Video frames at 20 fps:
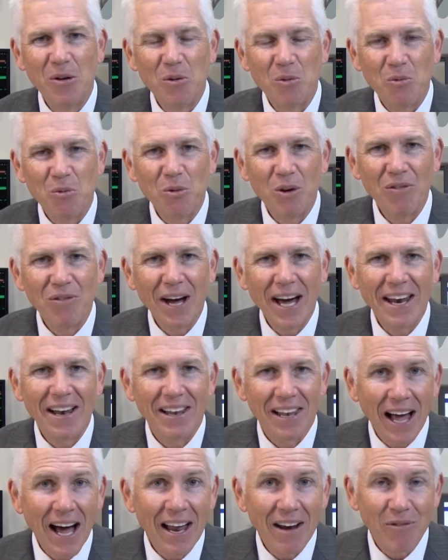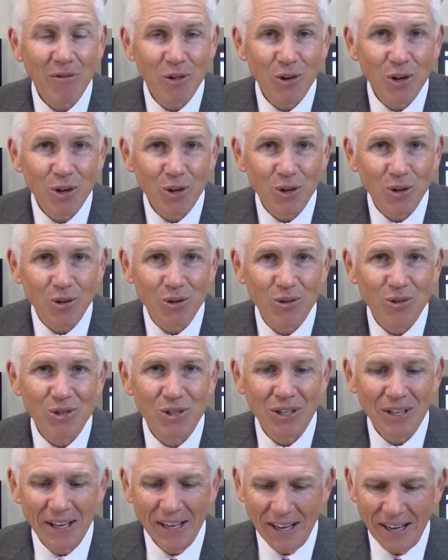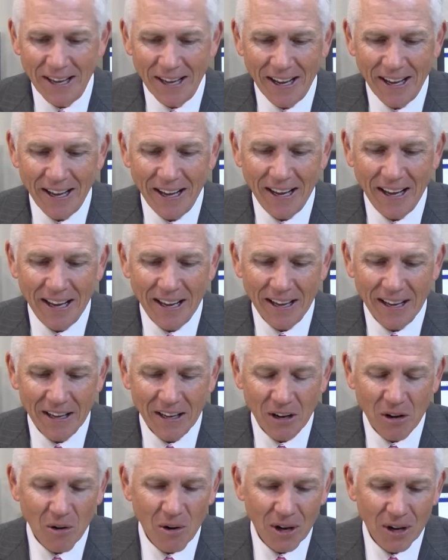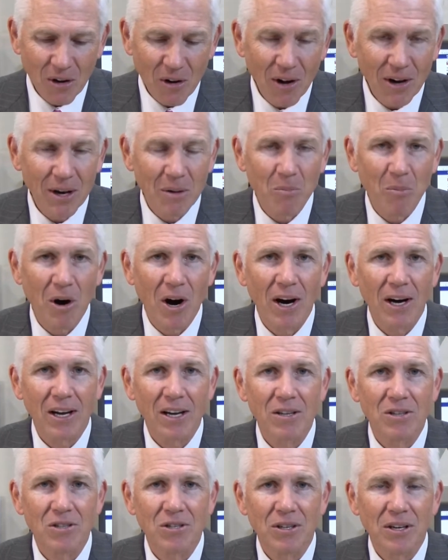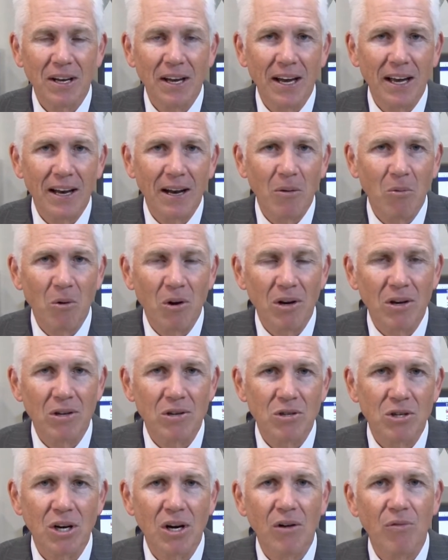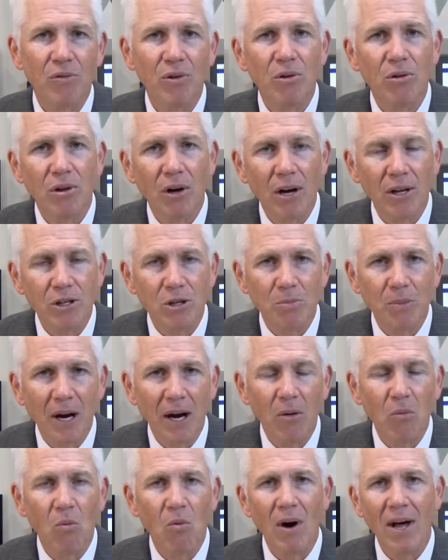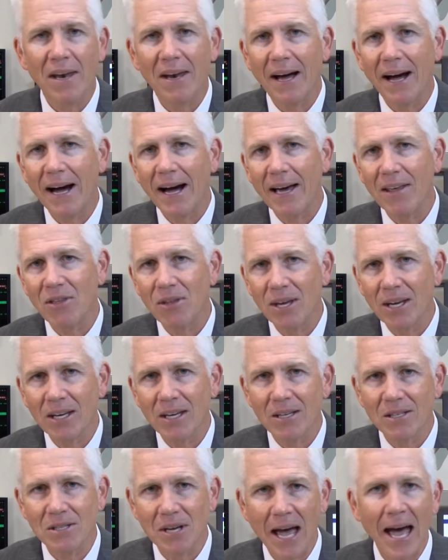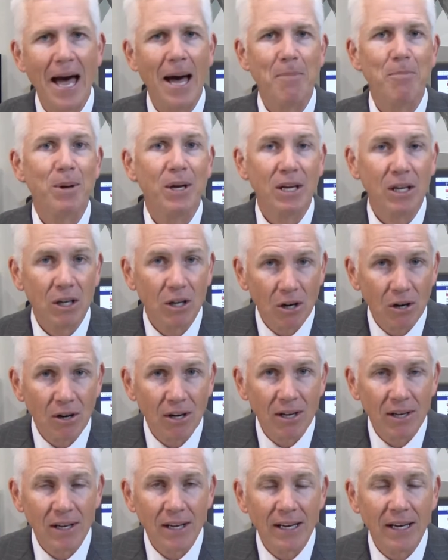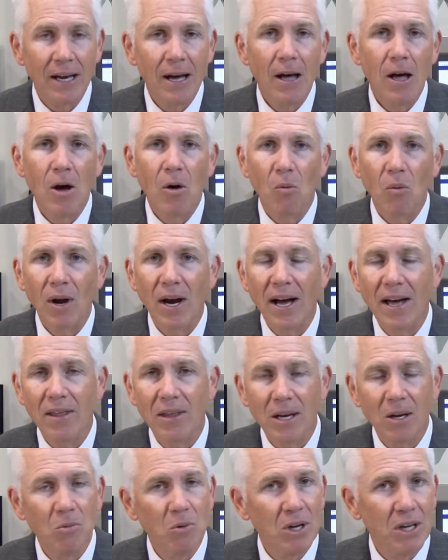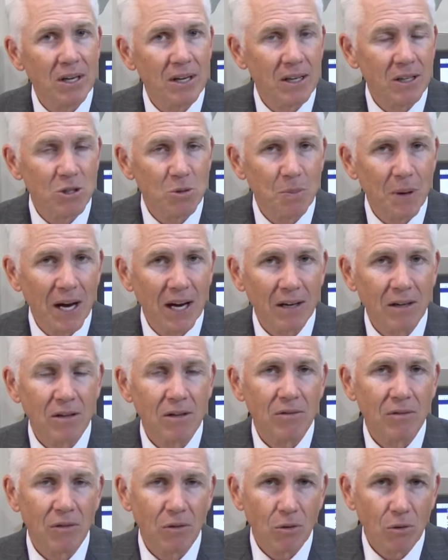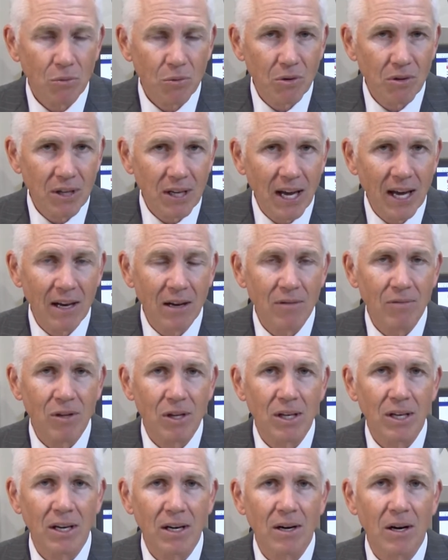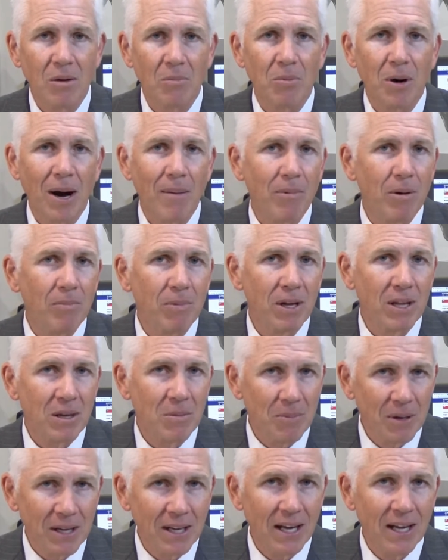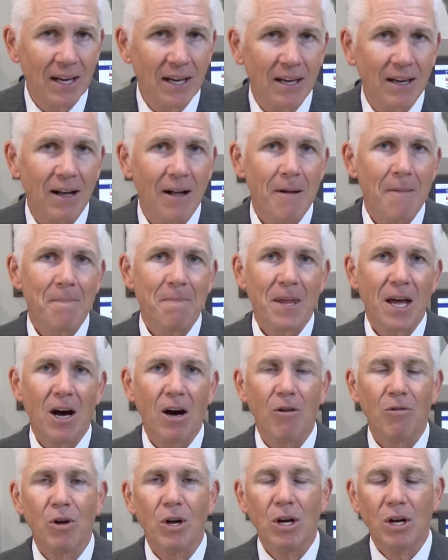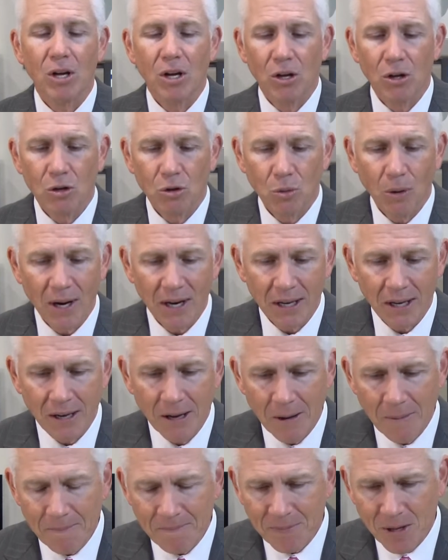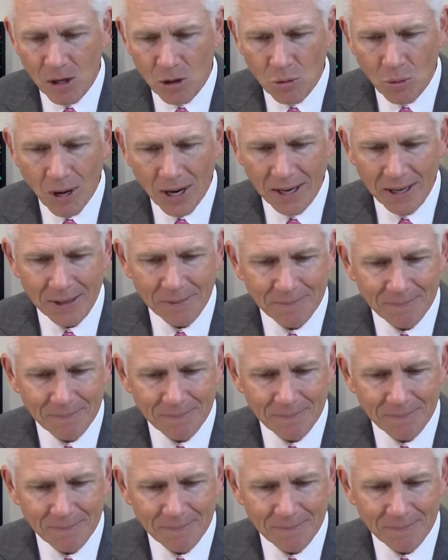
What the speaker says: We've had a lot of news going on in markets, and I wanted to share a few thoughts about what I think is happening currently, what I think we can expect through the end of the year and probably the beginning of 2020.